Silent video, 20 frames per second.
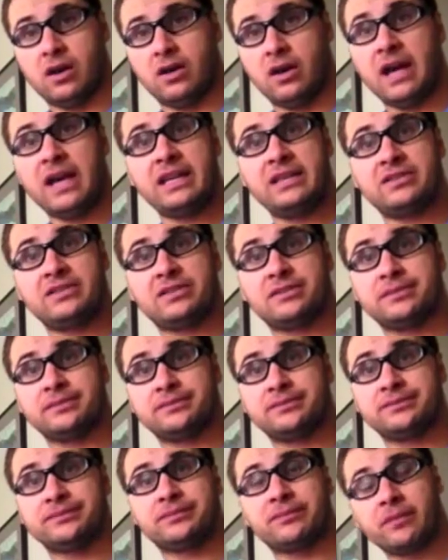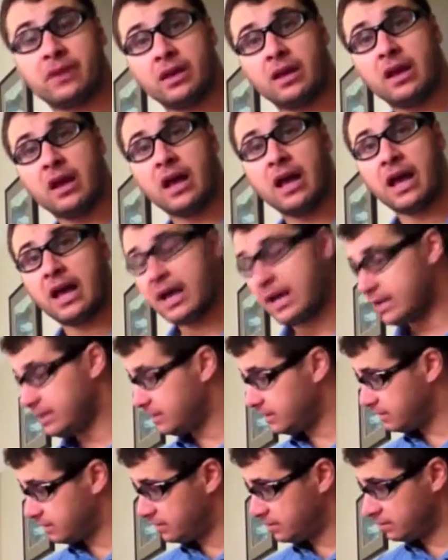ice.
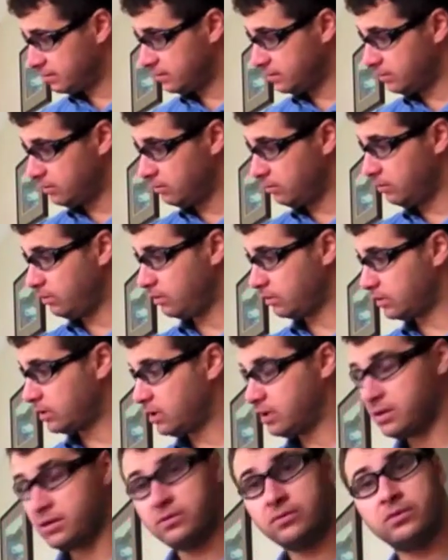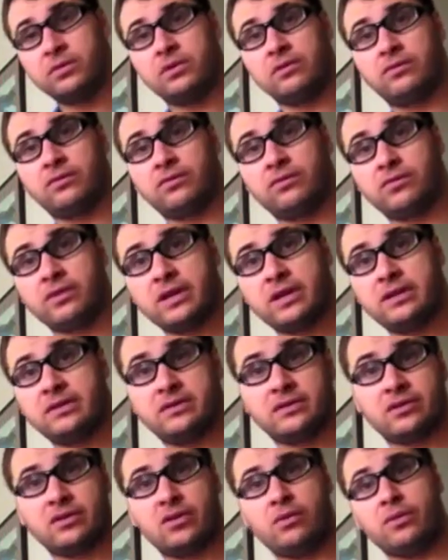Ice will freeze.
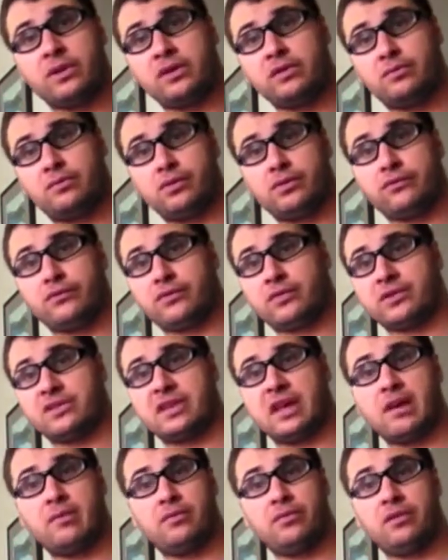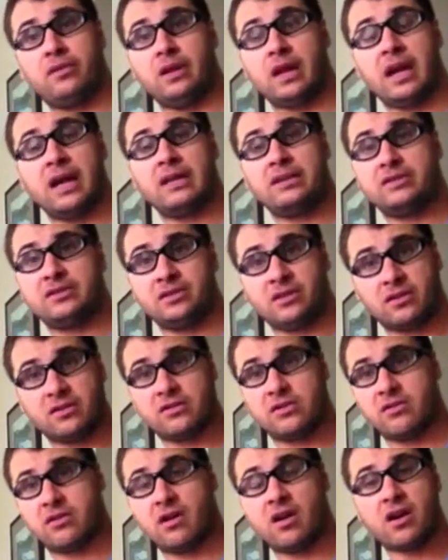So when you put, for example, ice
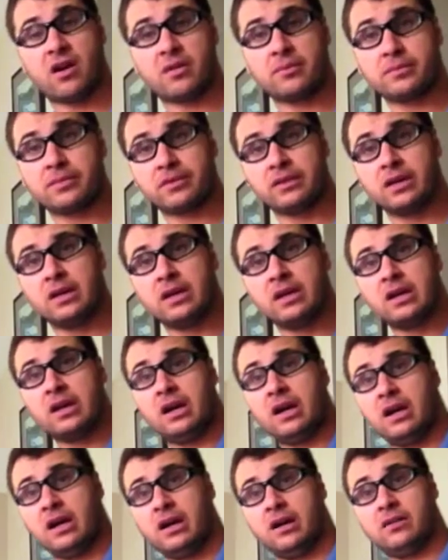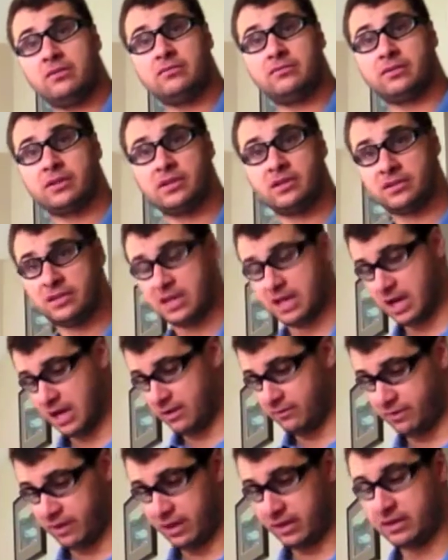on your arms, because you
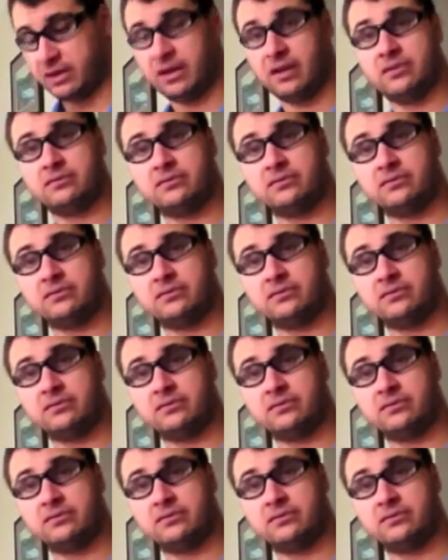have like